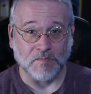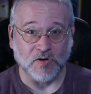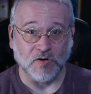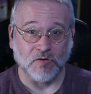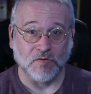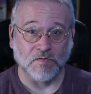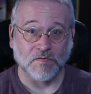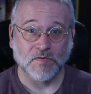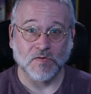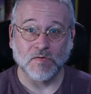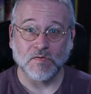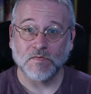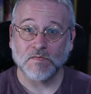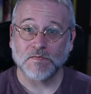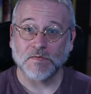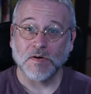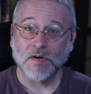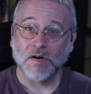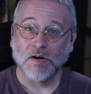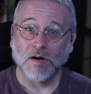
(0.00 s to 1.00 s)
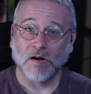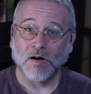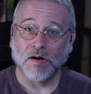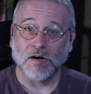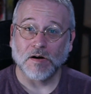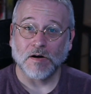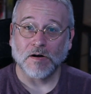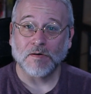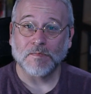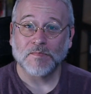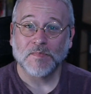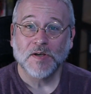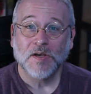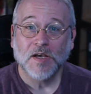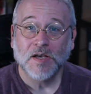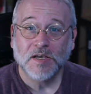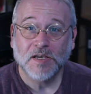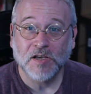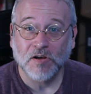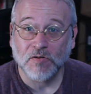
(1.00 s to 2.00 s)
You you've um,
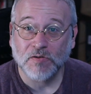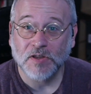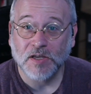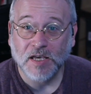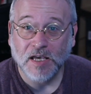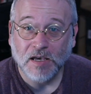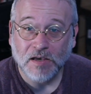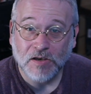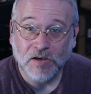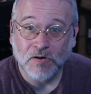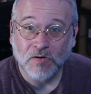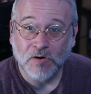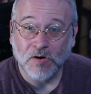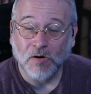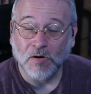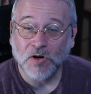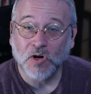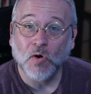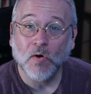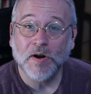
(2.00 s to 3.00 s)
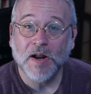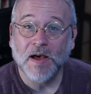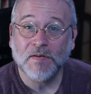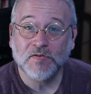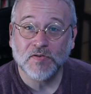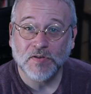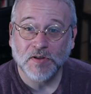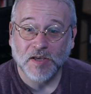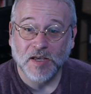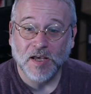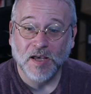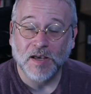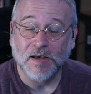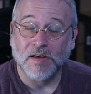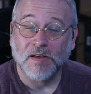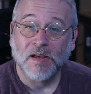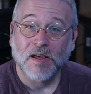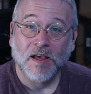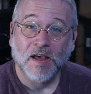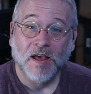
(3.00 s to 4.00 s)
killed the you, you are going after the king.
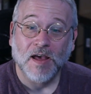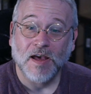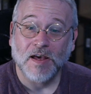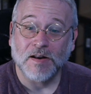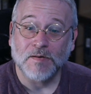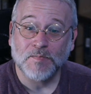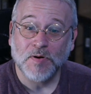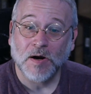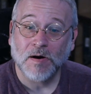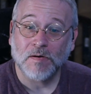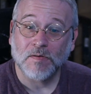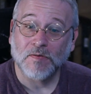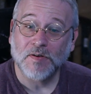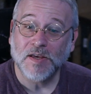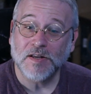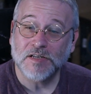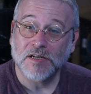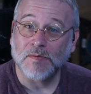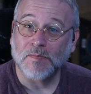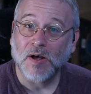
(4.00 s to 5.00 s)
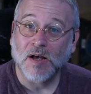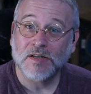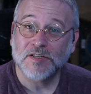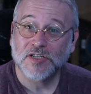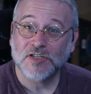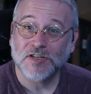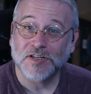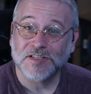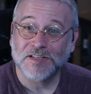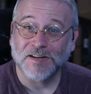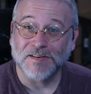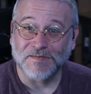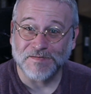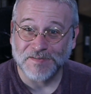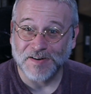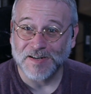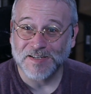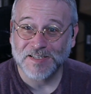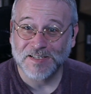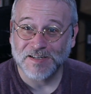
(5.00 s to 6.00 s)
And apparently Tomas just
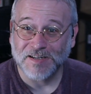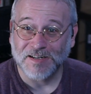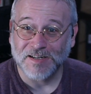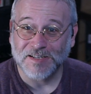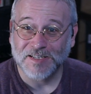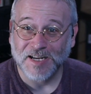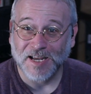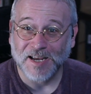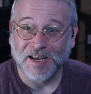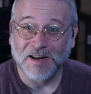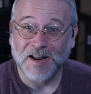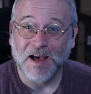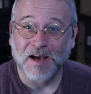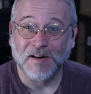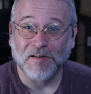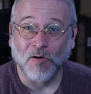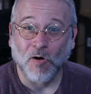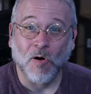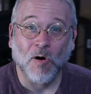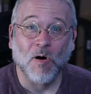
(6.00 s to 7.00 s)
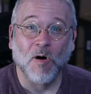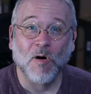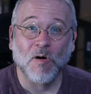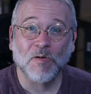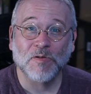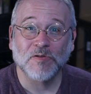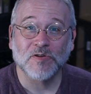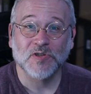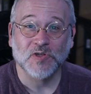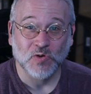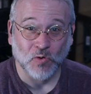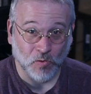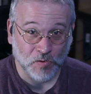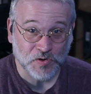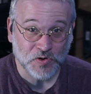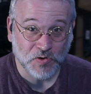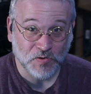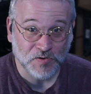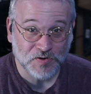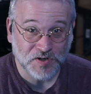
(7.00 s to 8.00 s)
confessed to taking out all the
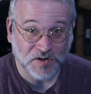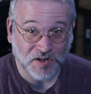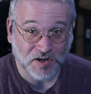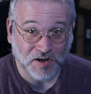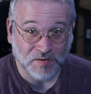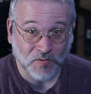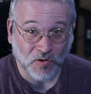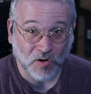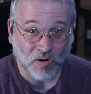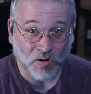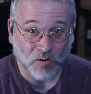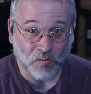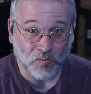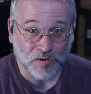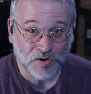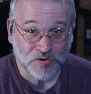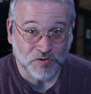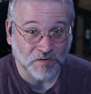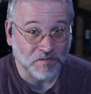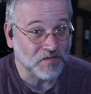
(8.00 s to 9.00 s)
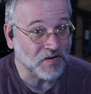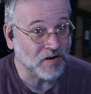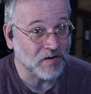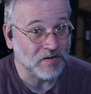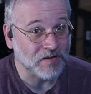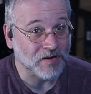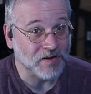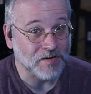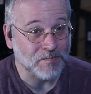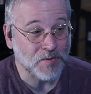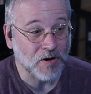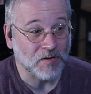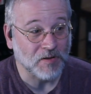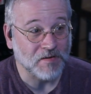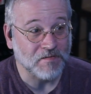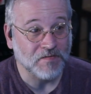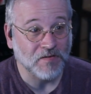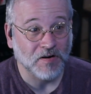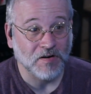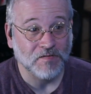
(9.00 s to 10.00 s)
sorcerers of the cabal, which are apparently apparently
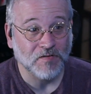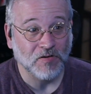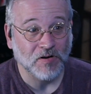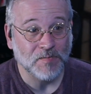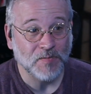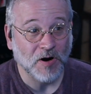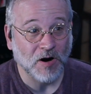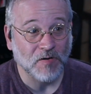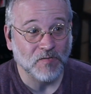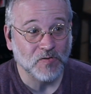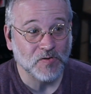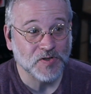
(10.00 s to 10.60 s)
very very powerful.